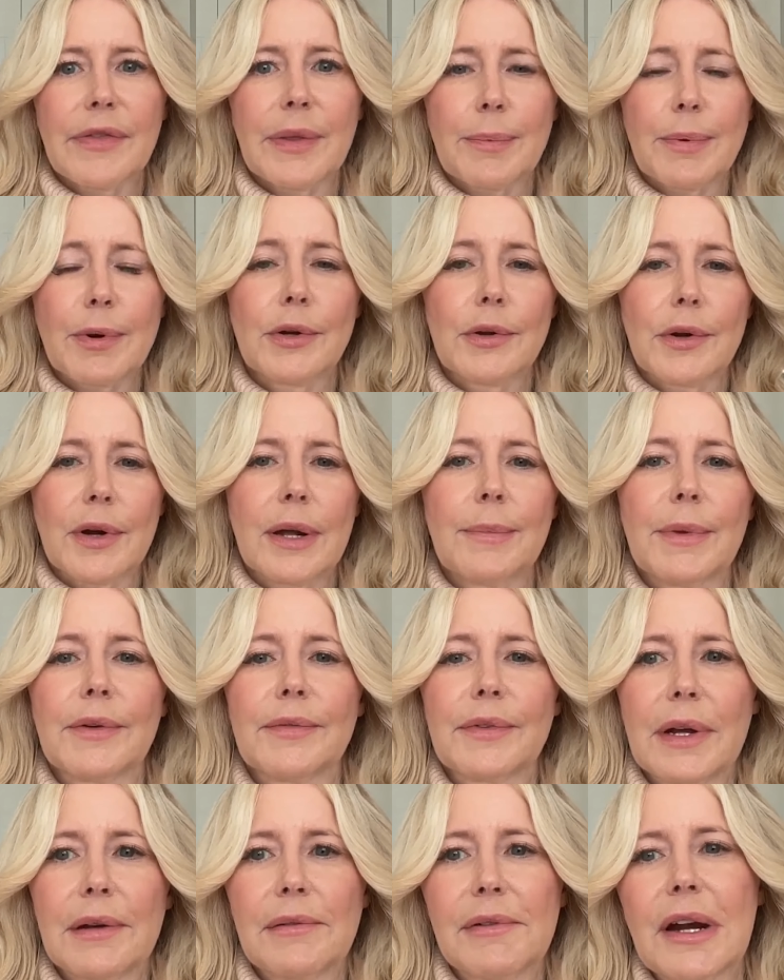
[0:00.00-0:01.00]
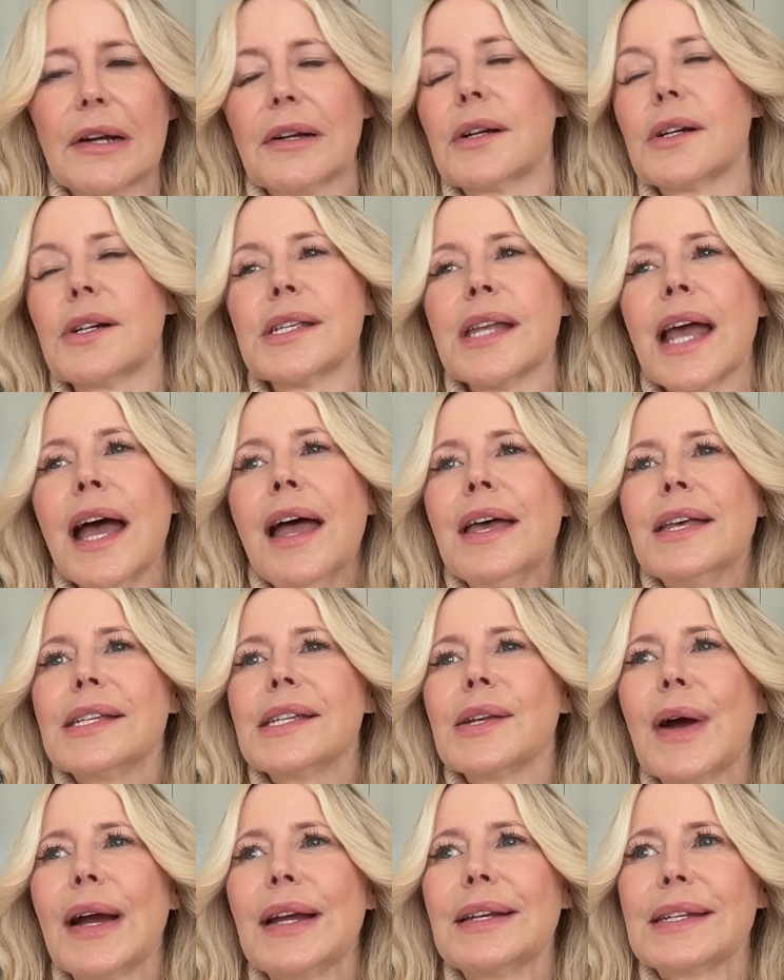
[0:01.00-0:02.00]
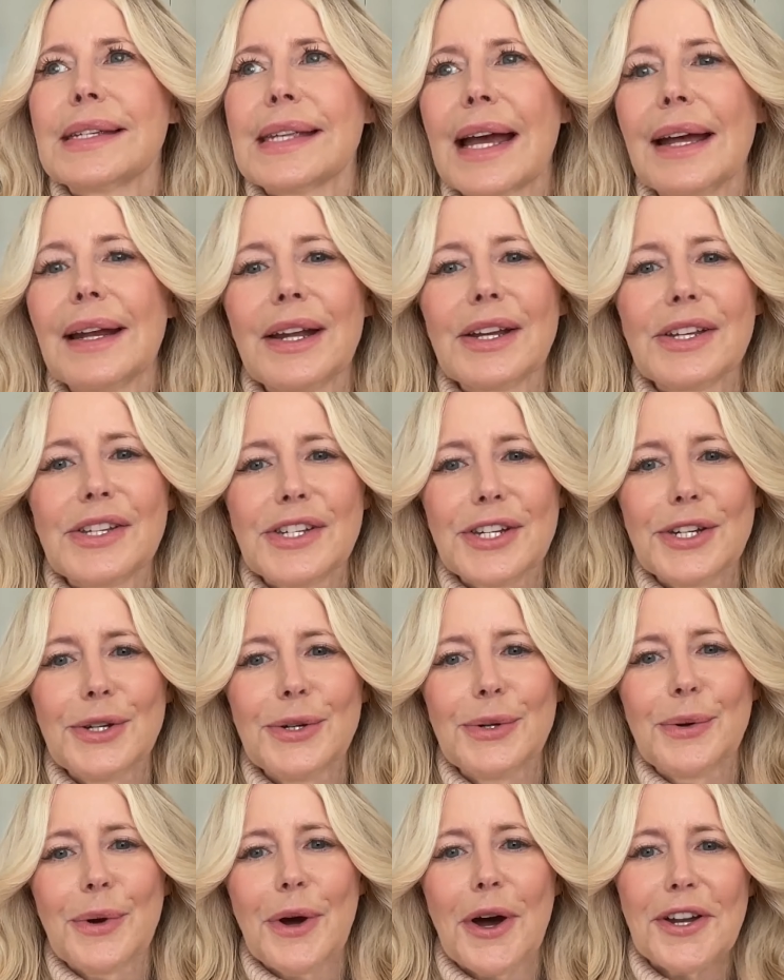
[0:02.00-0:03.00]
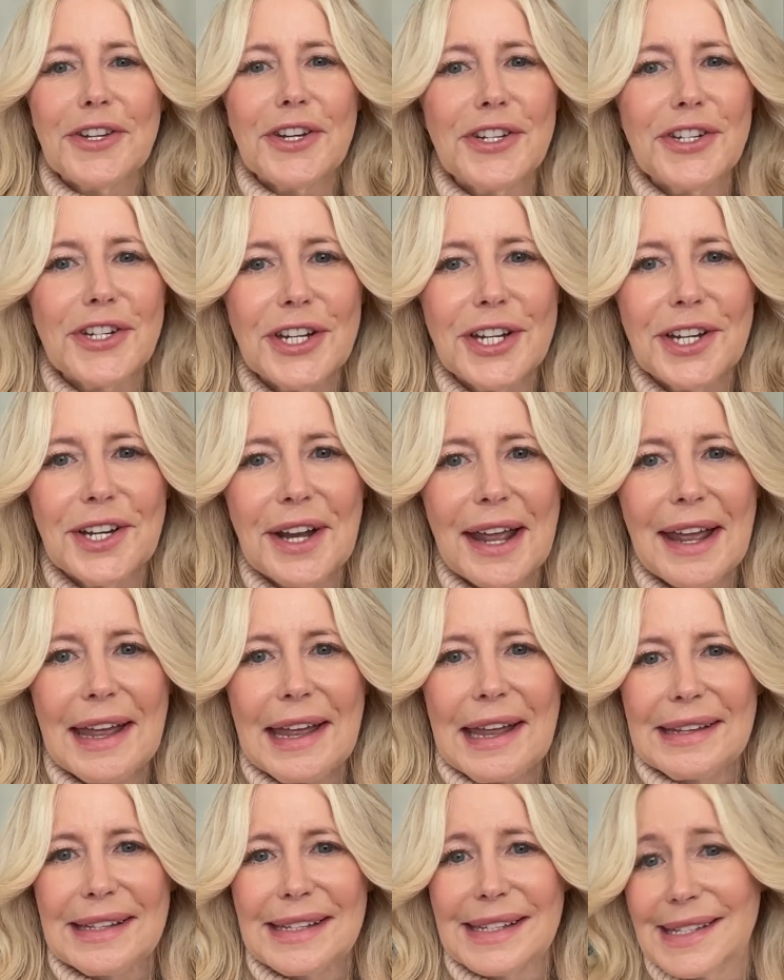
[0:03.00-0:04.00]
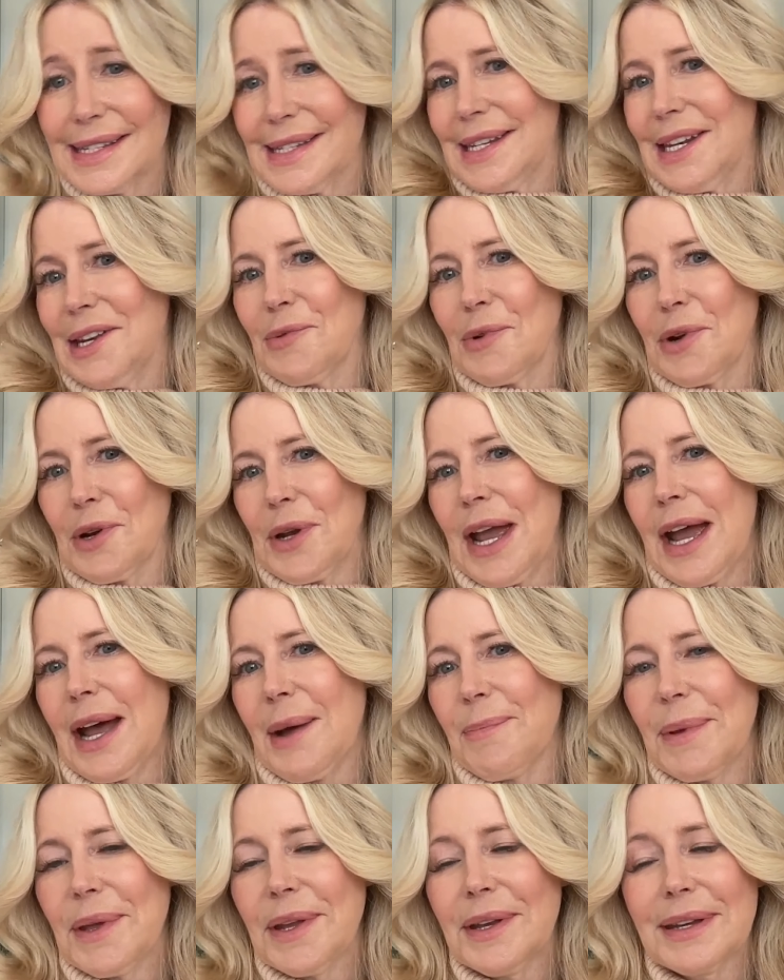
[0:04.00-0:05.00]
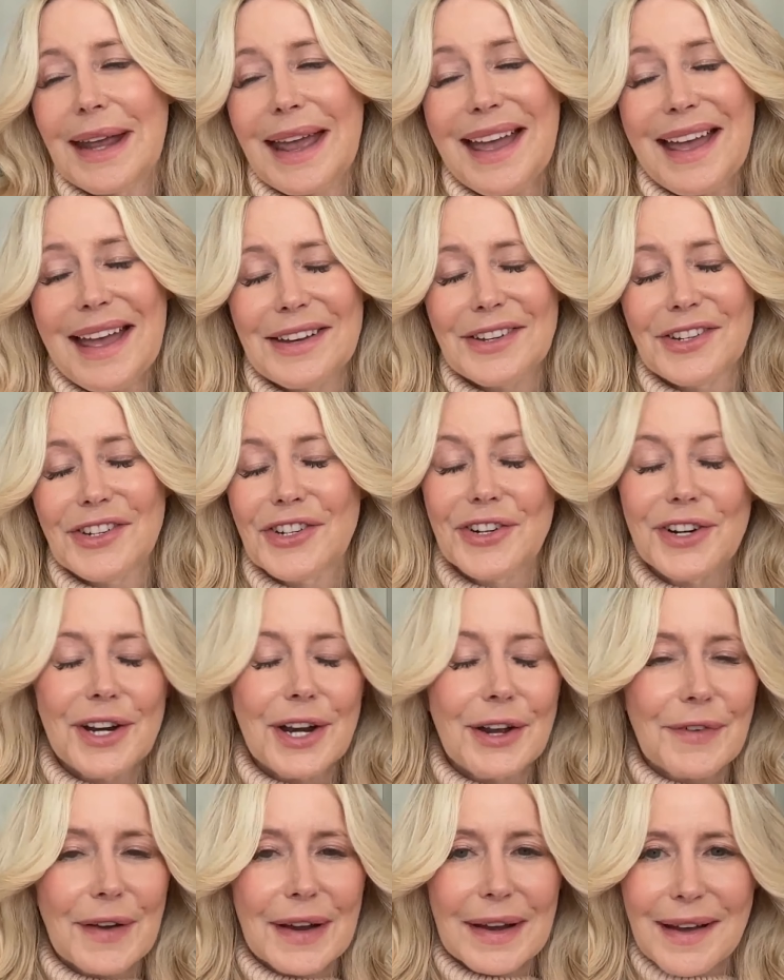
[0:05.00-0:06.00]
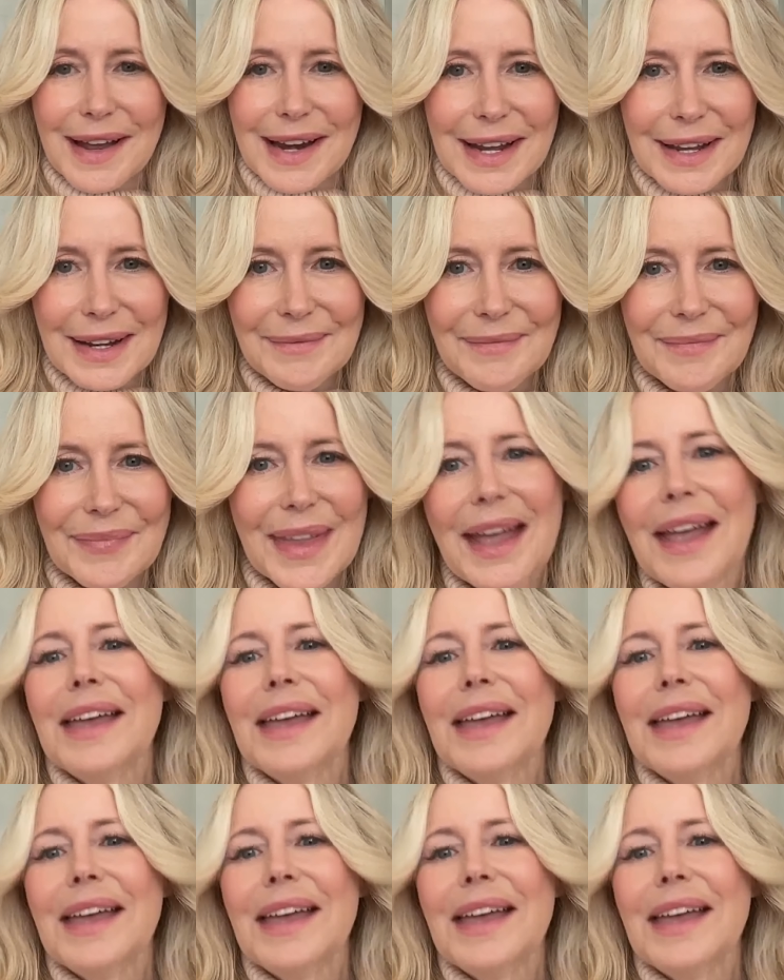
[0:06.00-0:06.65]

of the program over at Rutgers. So I decided to audition and see what happened, and sure enough, I got in.